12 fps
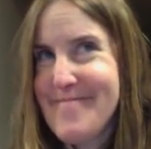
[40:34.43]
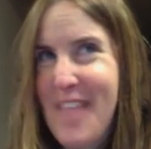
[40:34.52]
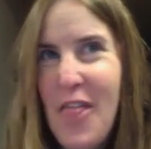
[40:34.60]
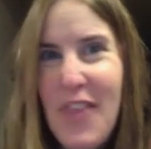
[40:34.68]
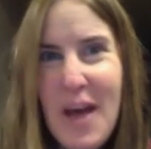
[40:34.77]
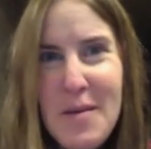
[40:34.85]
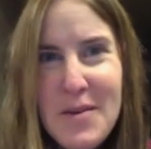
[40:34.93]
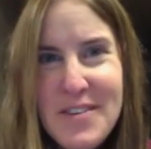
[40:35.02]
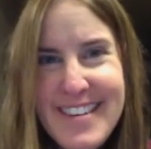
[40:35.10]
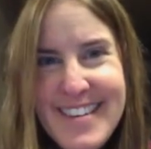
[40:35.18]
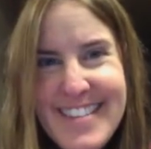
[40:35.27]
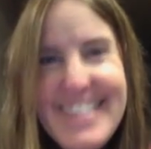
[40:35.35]

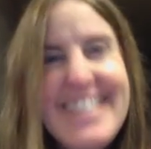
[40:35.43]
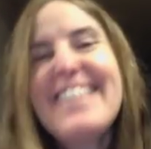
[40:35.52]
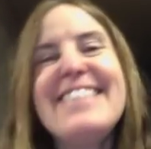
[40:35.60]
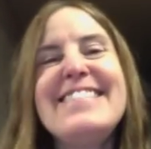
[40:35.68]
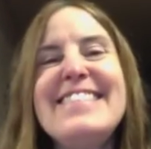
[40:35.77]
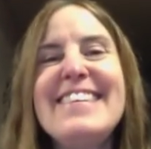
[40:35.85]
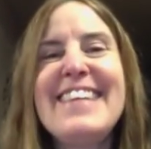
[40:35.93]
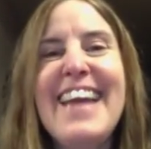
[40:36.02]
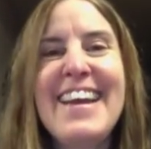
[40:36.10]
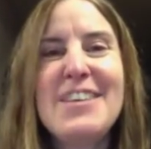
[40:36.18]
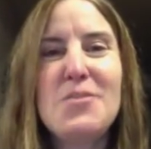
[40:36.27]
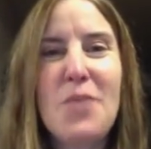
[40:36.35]
thymosin,
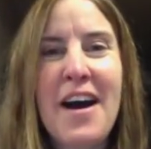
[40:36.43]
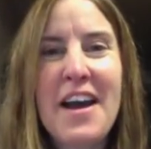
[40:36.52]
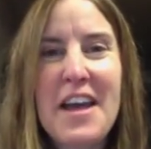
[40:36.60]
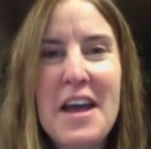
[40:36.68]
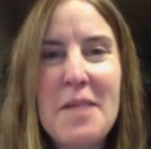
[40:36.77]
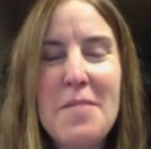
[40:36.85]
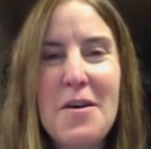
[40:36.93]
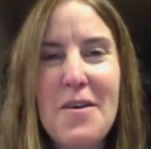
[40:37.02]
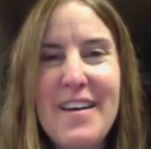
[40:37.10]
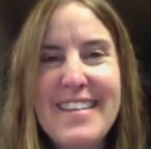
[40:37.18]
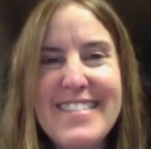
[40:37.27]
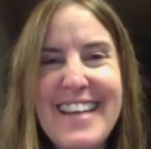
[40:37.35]

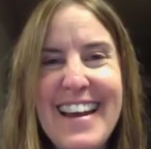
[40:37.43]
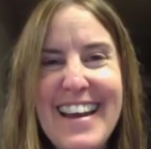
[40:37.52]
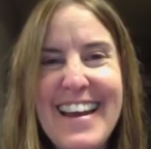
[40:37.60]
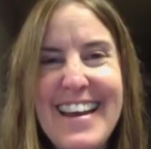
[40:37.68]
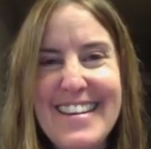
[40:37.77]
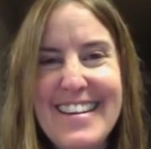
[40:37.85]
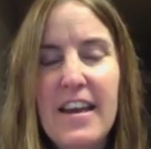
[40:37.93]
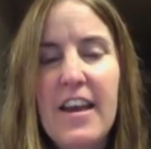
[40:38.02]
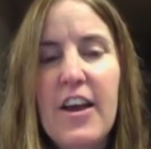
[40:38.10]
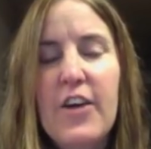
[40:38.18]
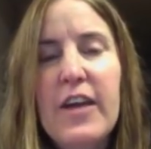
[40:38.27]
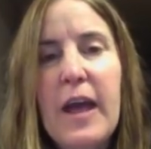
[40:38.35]
Thymosin,
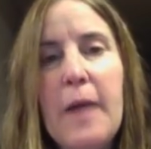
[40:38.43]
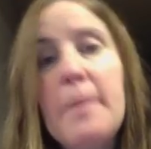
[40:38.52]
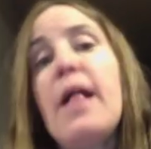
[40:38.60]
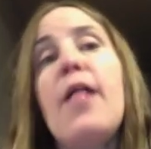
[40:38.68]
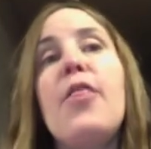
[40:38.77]
okay?